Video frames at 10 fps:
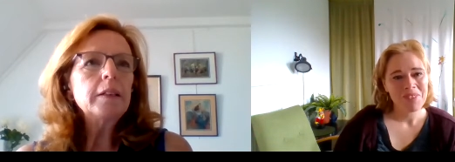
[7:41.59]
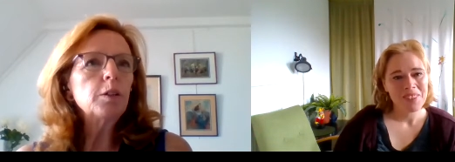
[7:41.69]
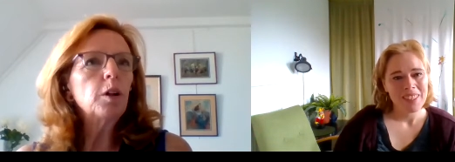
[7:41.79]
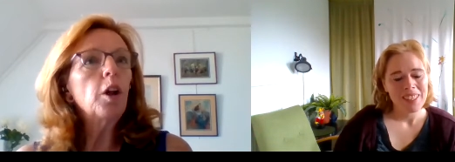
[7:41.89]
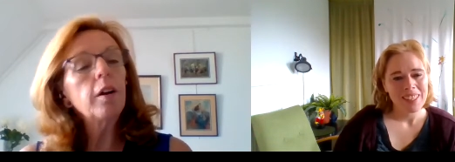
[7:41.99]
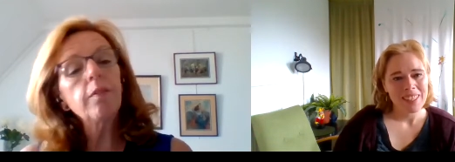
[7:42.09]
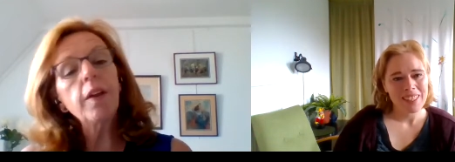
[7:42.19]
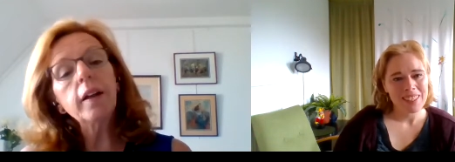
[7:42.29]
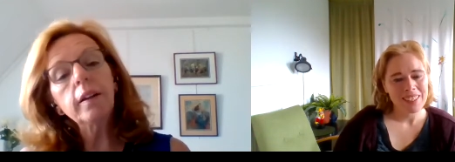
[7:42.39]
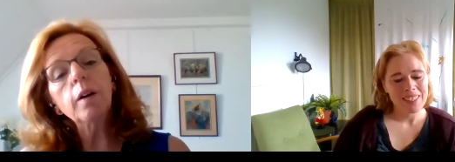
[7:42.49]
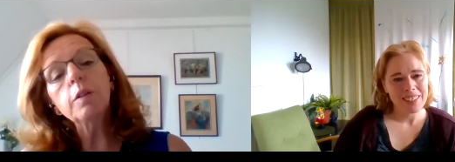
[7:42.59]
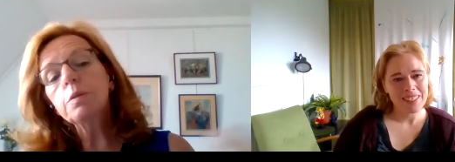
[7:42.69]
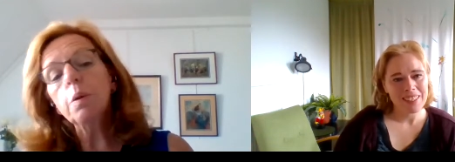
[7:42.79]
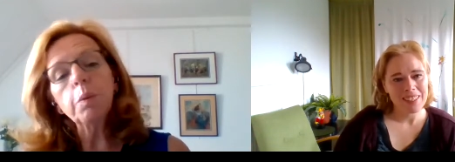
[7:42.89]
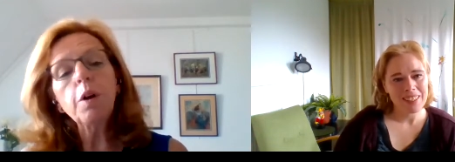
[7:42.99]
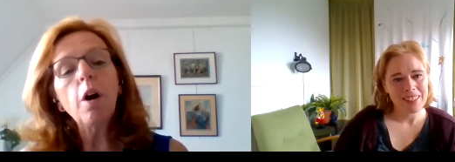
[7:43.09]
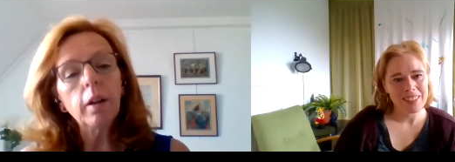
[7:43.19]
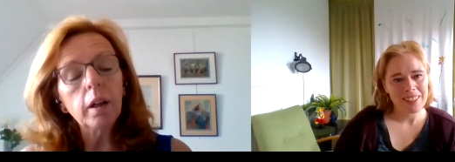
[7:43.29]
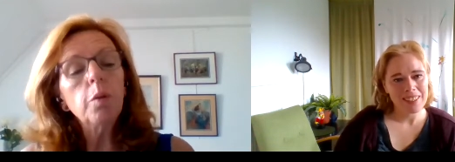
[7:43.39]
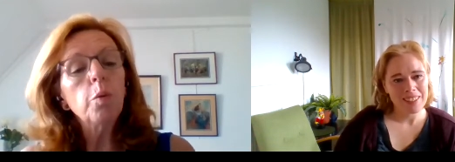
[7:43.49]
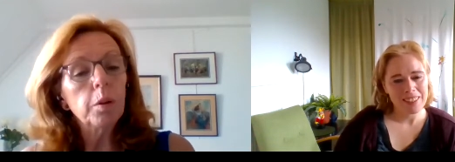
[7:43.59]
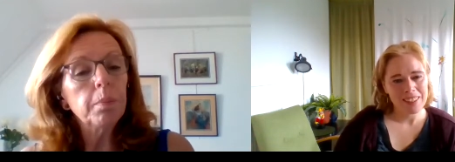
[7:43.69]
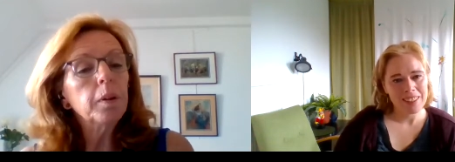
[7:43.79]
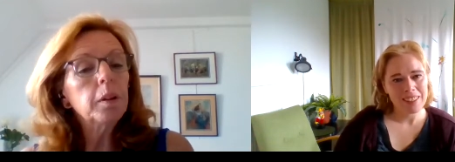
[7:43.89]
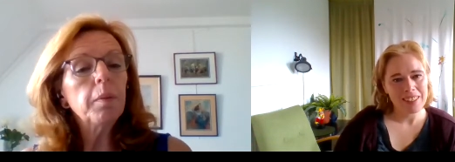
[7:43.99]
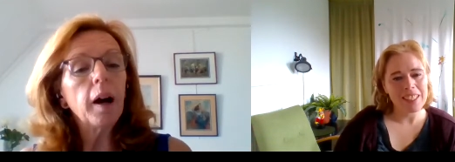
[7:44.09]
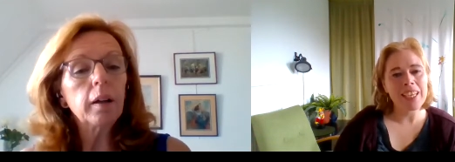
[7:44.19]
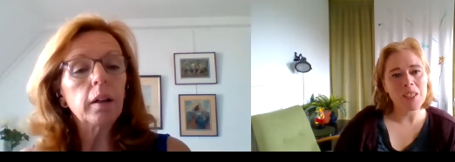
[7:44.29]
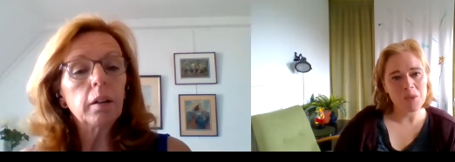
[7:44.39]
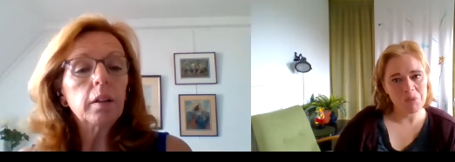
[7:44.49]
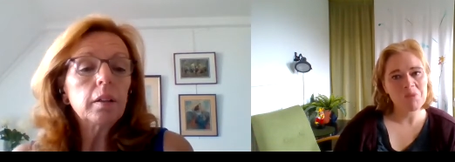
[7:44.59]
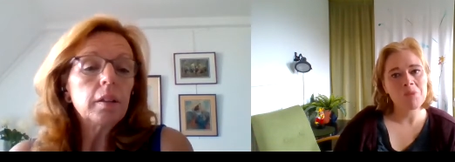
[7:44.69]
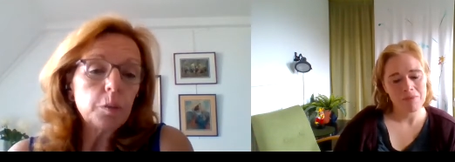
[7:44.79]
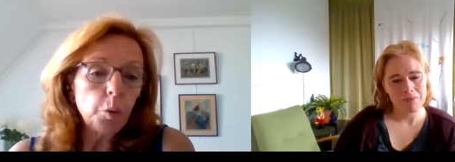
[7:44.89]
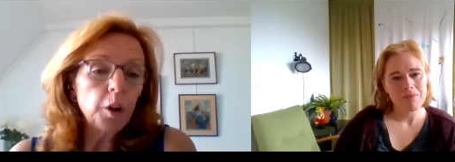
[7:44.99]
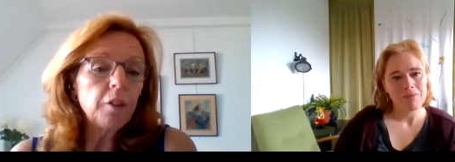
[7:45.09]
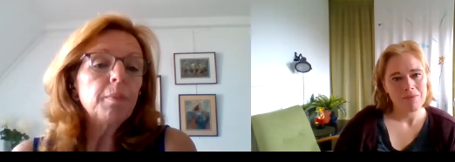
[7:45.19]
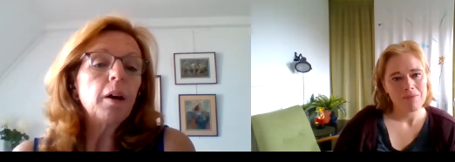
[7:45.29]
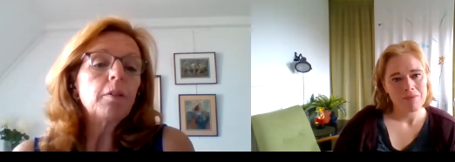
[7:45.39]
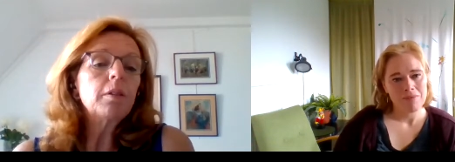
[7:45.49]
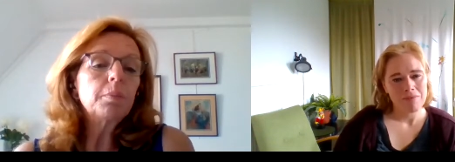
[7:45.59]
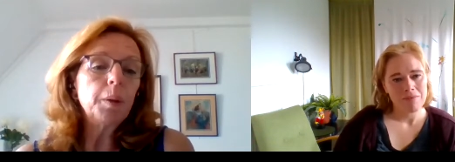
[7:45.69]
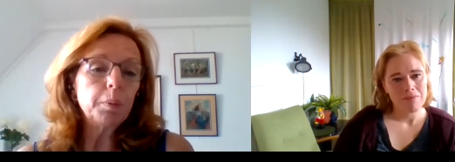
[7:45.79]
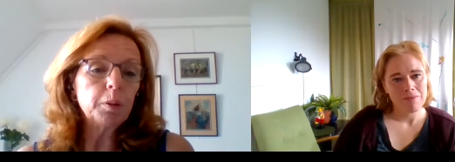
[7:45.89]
Speaker 1: So a lot of that now is what we call inward marketing, word of mouth. People